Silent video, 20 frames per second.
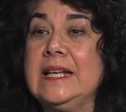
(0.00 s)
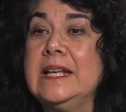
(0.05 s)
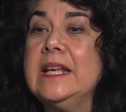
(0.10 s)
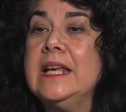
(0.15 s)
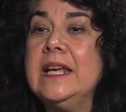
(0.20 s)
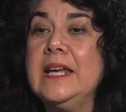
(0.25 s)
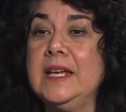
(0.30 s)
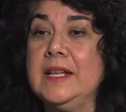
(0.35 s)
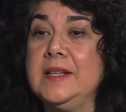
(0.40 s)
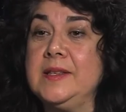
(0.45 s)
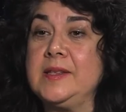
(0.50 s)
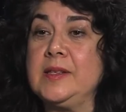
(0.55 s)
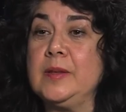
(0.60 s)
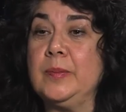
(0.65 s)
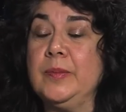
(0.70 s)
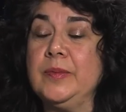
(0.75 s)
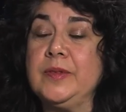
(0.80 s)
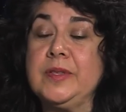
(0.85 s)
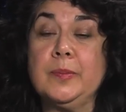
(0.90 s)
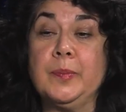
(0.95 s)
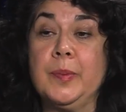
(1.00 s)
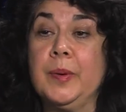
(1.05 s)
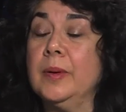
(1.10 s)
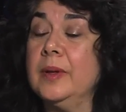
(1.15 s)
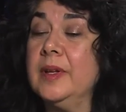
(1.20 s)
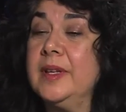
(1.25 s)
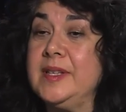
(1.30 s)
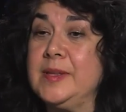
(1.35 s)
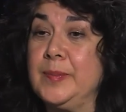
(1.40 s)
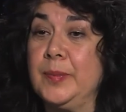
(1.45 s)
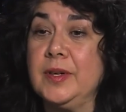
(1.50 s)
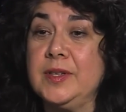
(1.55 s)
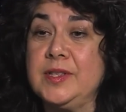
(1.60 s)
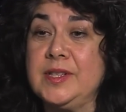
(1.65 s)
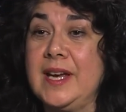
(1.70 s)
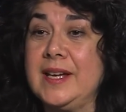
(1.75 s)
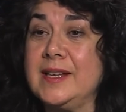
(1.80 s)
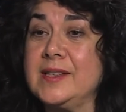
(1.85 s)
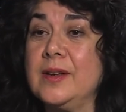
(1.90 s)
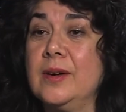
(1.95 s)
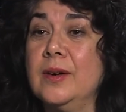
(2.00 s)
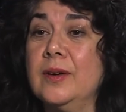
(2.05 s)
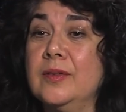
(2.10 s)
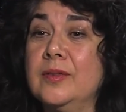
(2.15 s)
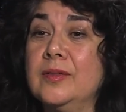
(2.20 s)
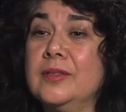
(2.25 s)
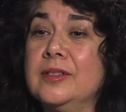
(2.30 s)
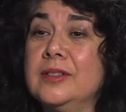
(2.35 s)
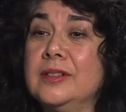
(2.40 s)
needs to pull these projects off?